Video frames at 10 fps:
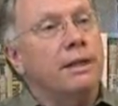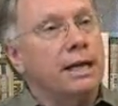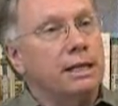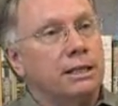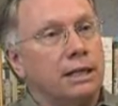
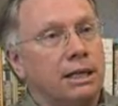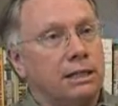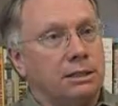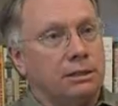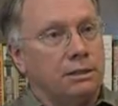than in the
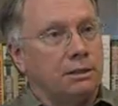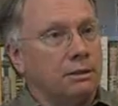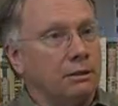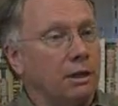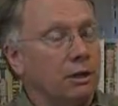cases
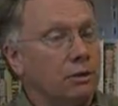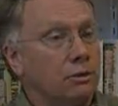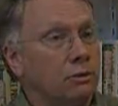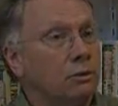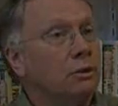that
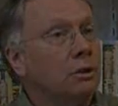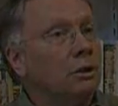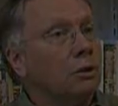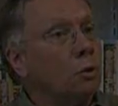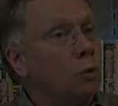go to
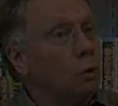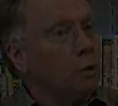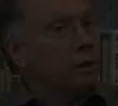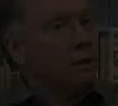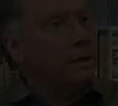court.